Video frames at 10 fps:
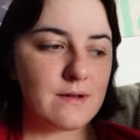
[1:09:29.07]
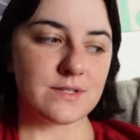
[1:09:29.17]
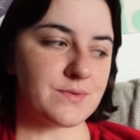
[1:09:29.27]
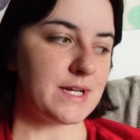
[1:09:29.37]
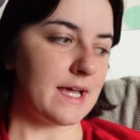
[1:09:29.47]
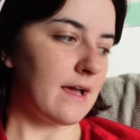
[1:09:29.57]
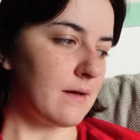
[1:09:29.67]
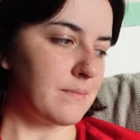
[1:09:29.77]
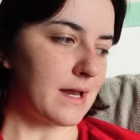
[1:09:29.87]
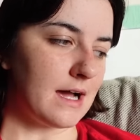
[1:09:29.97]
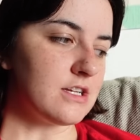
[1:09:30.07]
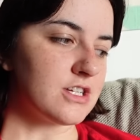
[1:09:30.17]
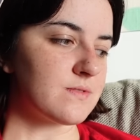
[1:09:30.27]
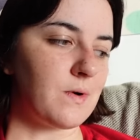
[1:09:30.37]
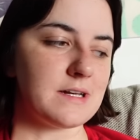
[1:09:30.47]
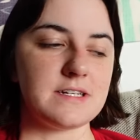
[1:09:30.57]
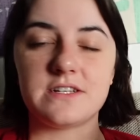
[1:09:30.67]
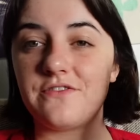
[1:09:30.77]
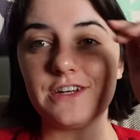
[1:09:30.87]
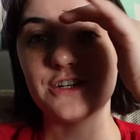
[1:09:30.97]
I was reading it, but I just wanted
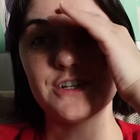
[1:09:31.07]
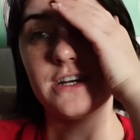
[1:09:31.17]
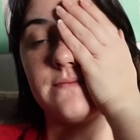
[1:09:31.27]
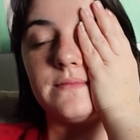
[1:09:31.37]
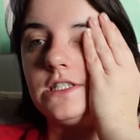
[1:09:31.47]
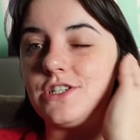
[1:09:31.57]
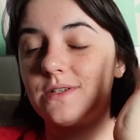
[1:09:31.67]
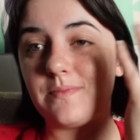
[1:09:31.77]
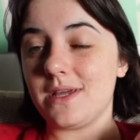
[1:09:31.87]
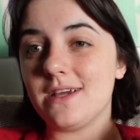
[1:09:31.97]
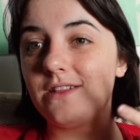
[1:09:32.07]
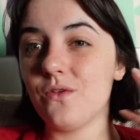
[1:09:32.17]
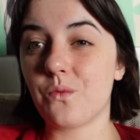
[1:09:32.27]
to finish it and just be in the